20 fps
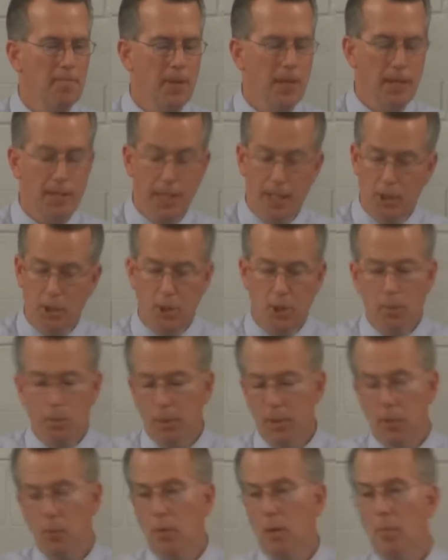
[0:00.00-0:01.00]
And that's
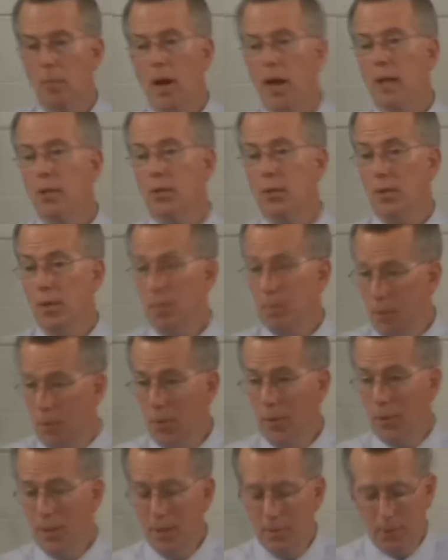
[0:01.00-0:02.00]
simply the reminder that
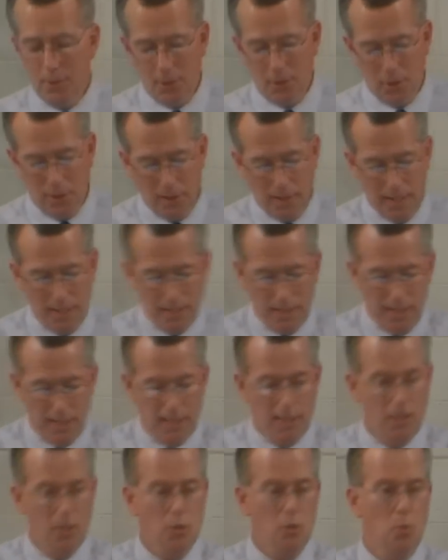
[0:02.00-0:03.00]
Paul gives us again
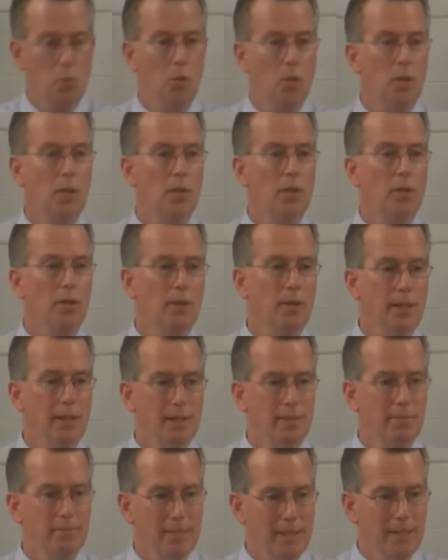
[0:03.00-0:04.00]
in his word, or
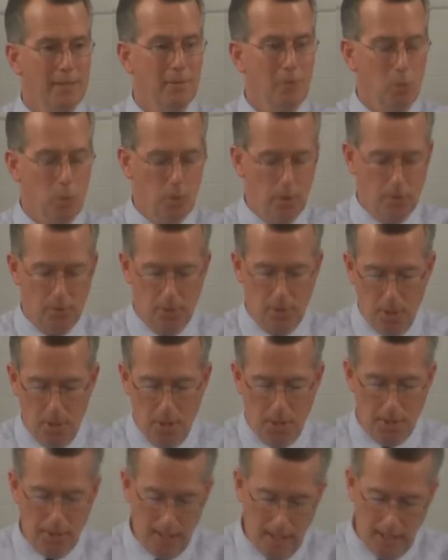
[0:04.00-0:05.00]
in, in the word of
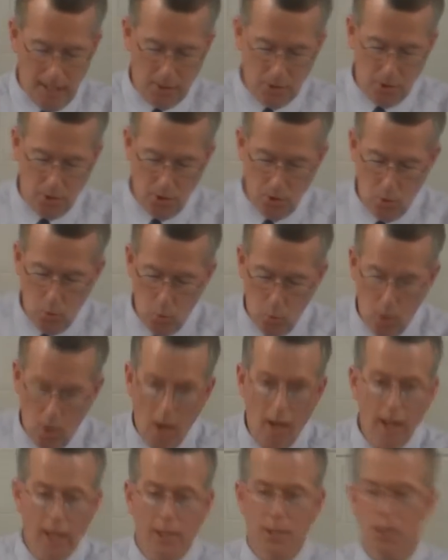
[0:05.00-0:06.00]
God, as to
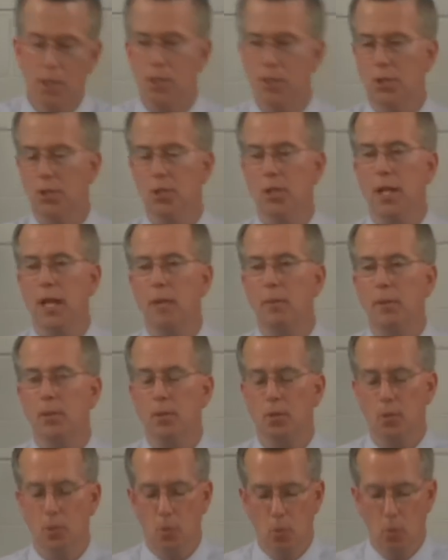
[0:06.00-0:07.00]
why Jesus came
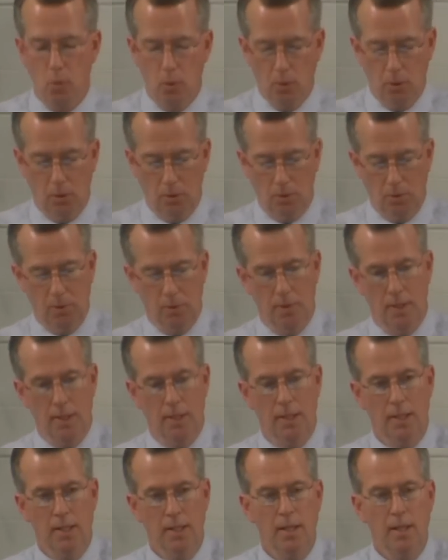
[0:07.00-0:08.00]
into the world
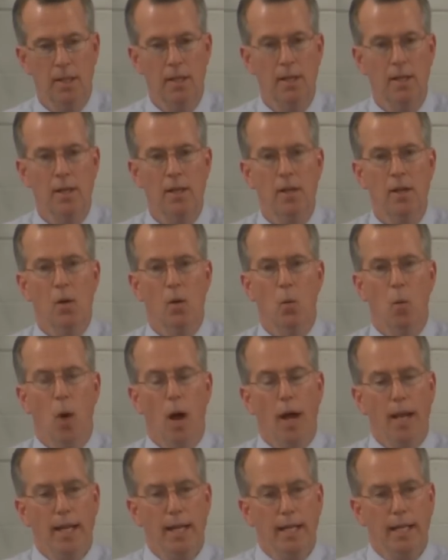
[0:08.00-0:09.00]

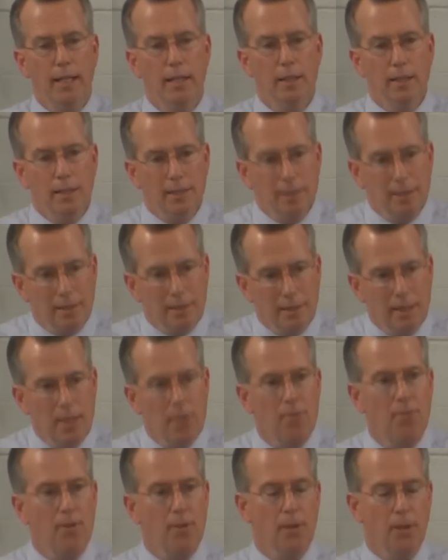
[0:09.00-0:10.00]
why he
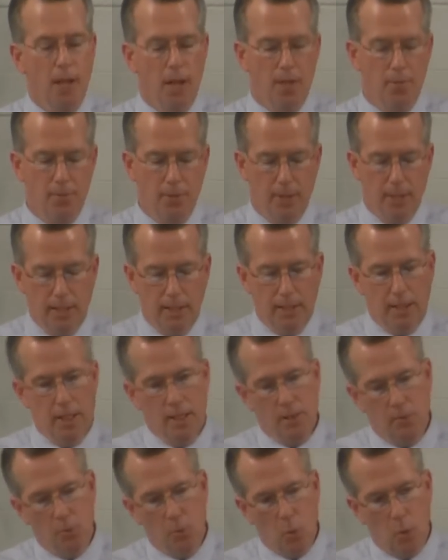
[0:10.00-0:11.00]
lived the life that he
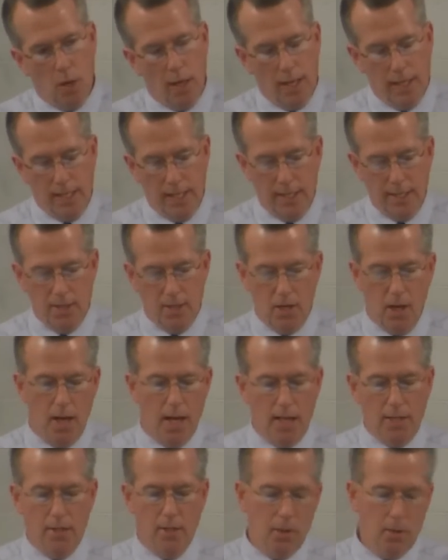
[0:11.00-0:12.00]
lived, why he
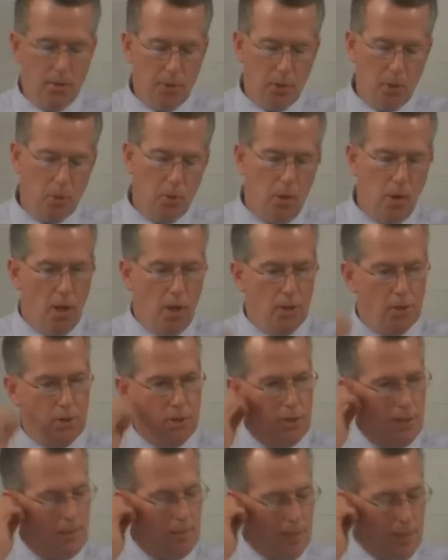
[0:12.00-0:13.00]
died on the
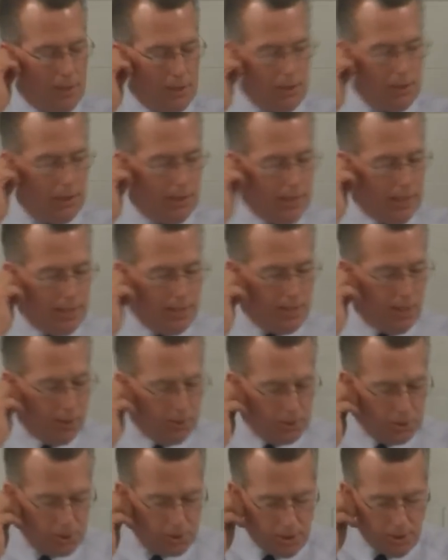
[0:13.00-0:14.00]
cross. And basically, he
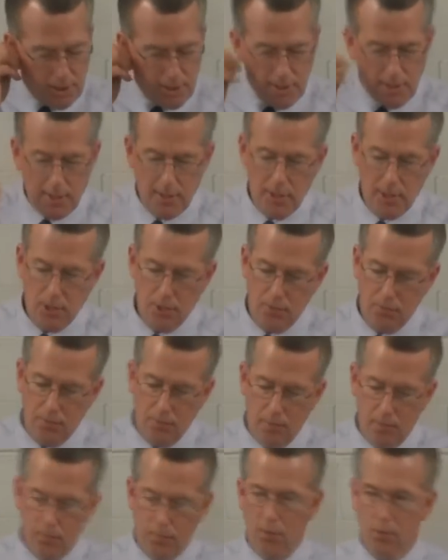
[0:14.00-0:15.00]
tells us he did this
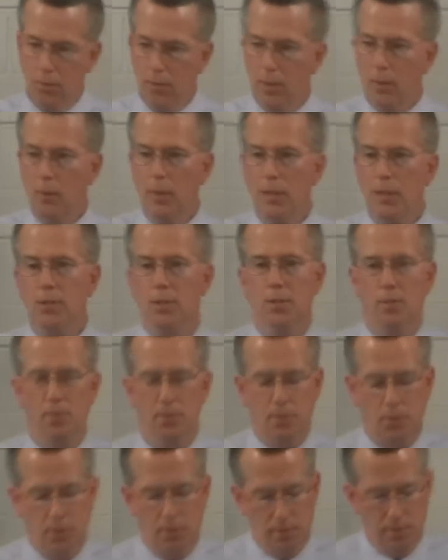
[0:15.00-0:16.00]
for three
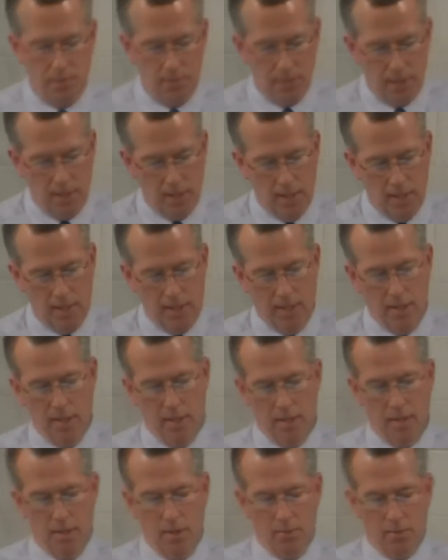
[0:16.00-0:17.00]
reasons.
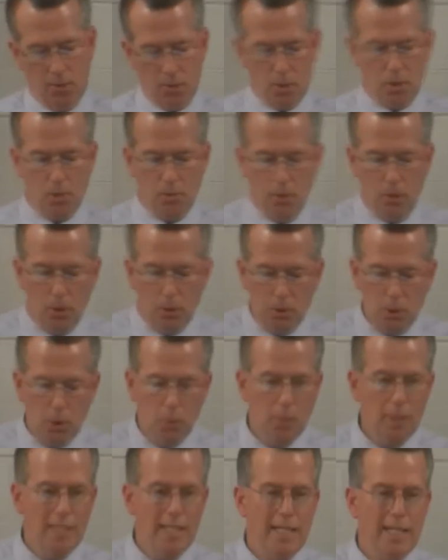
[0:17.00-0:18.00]
First of all, to
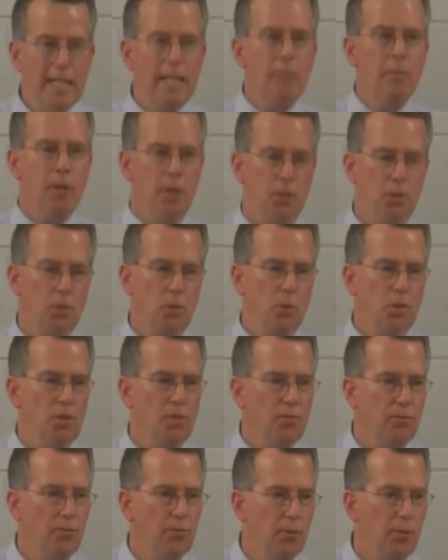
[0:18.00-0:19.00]
redeem us or to
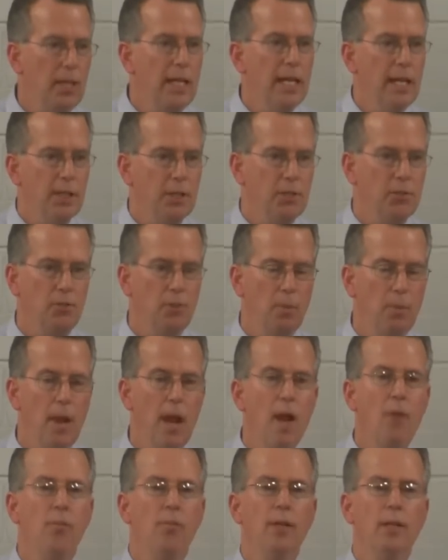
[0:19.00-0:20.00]
free us from
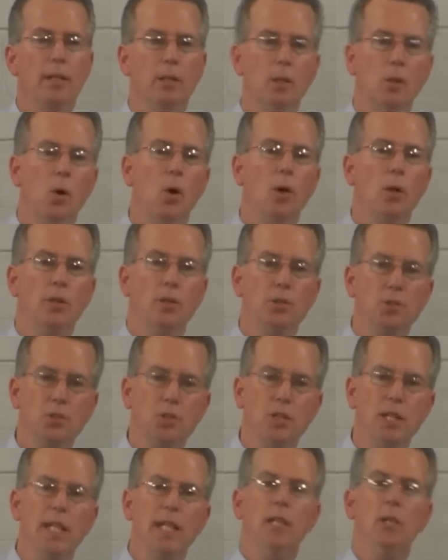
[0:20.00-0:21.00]
every lawless
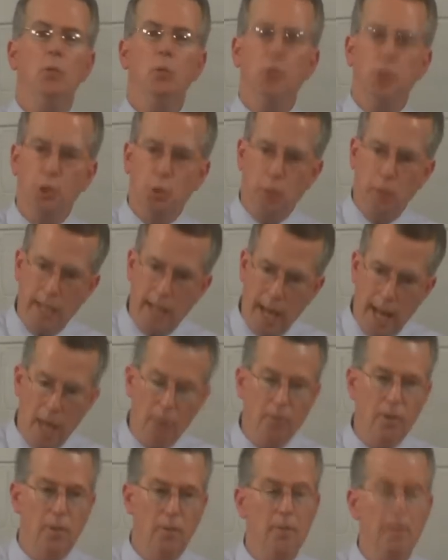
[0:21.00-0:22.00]
deed which we
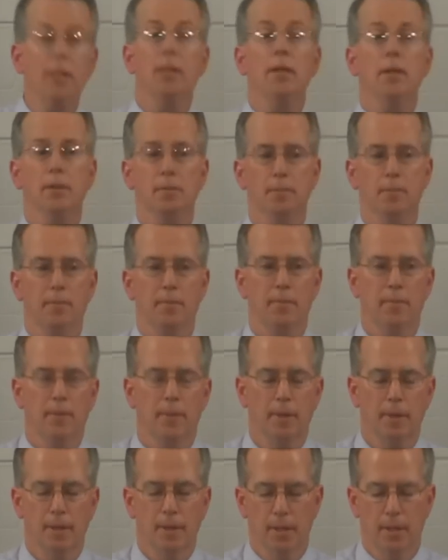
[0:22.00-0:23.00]
have committed.
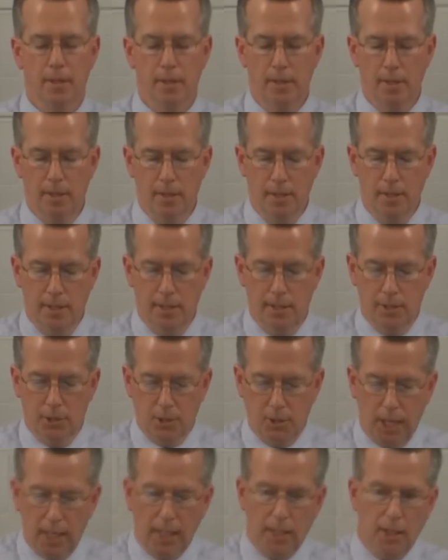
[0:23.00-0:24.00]

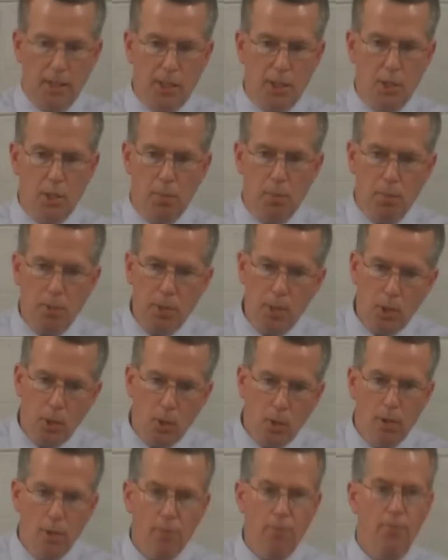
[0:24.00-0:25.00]
Secondly, to
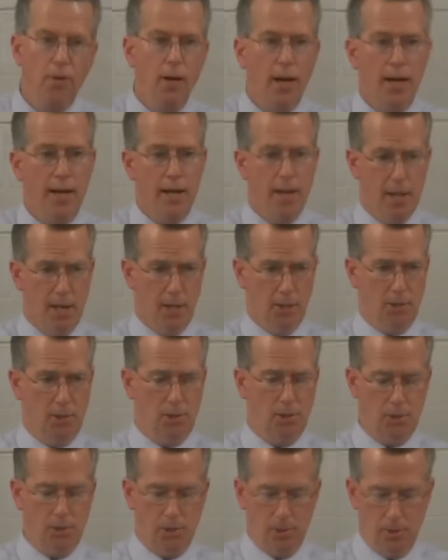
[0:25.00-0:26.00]
purify
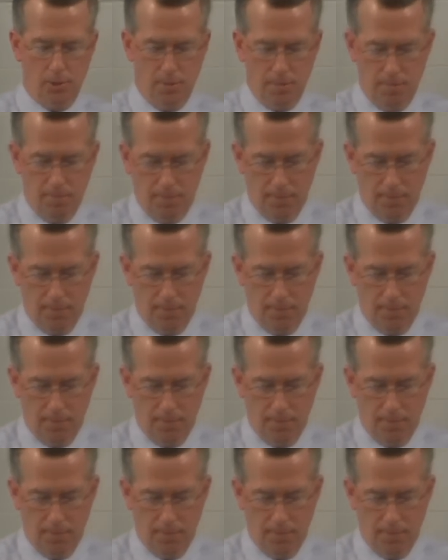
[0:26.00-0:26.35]
us,